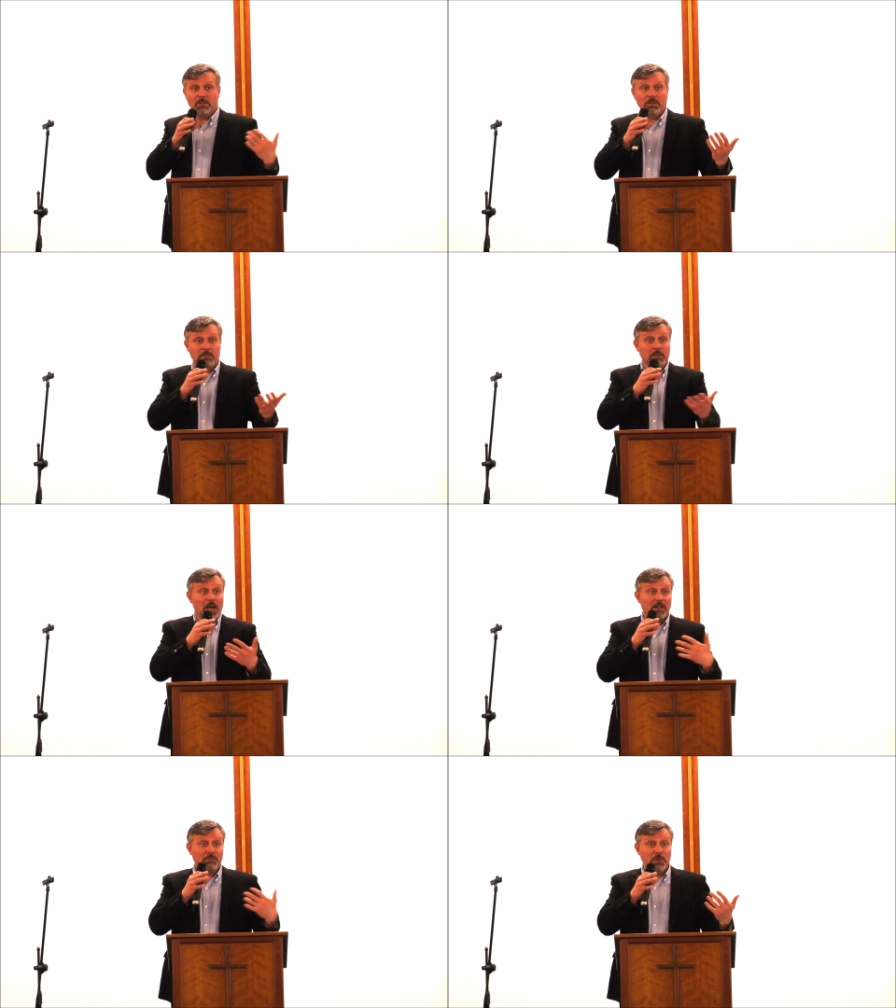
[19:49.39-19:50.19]
uh,
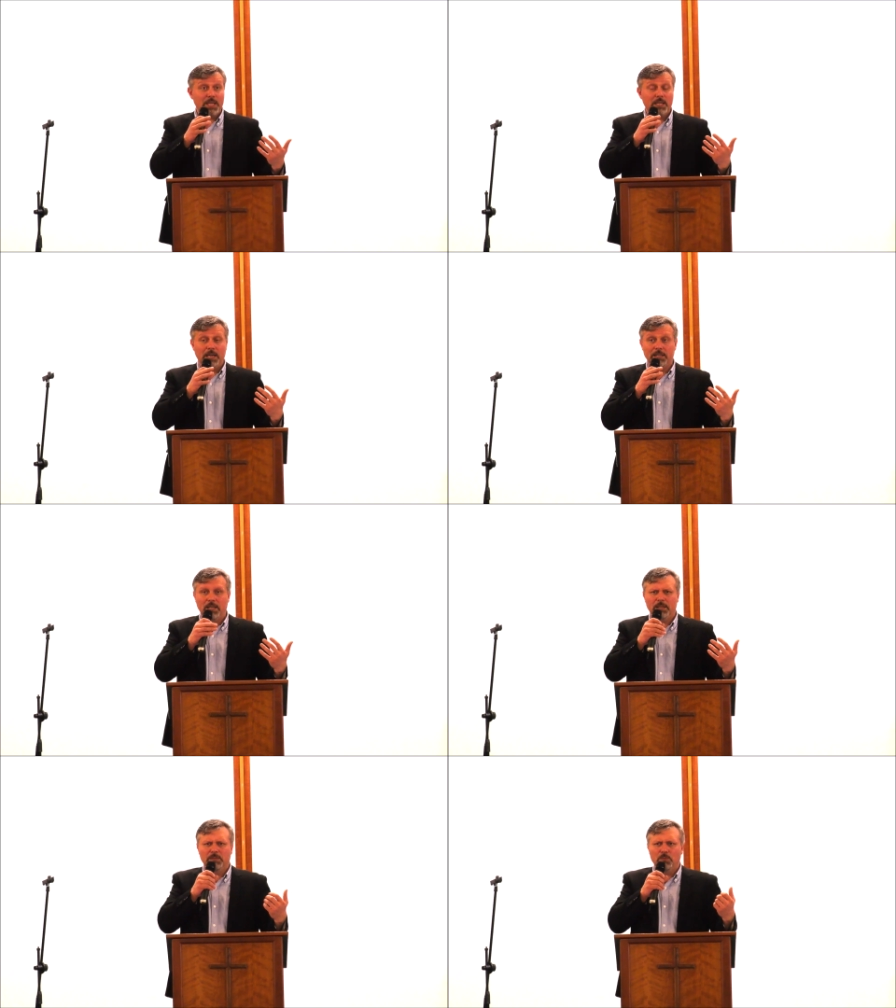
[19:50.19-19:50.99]
life we
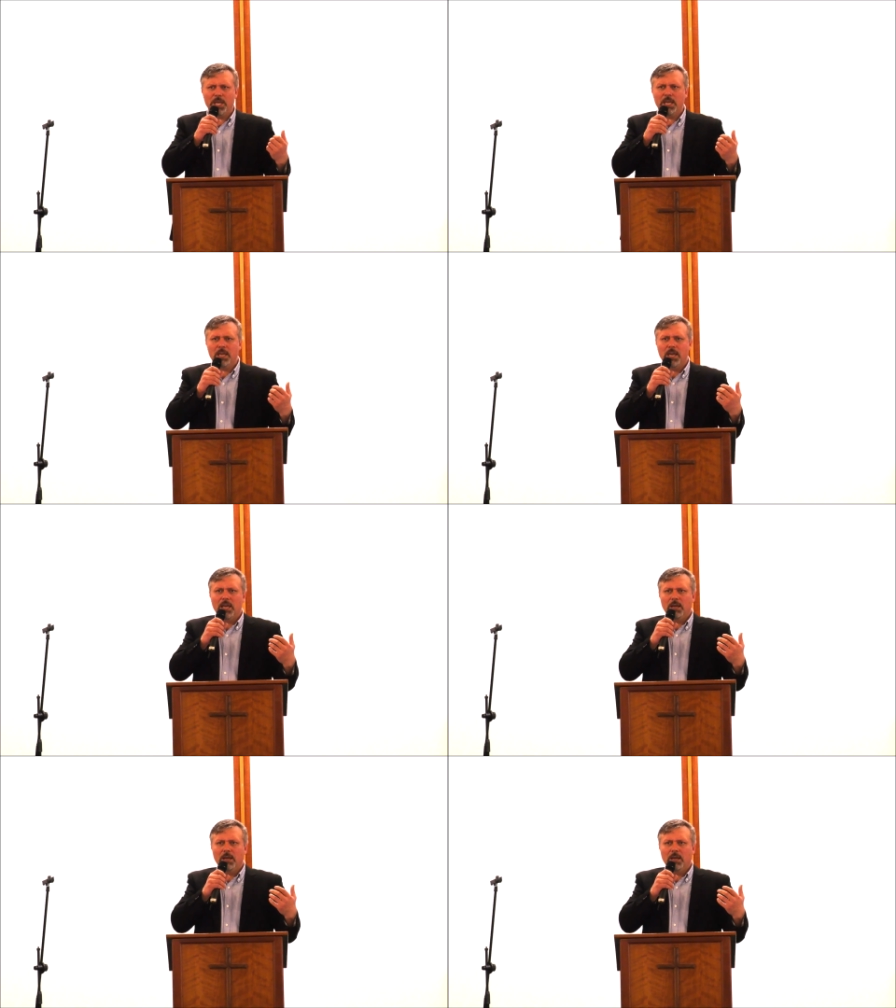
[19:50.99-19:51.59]
and, and we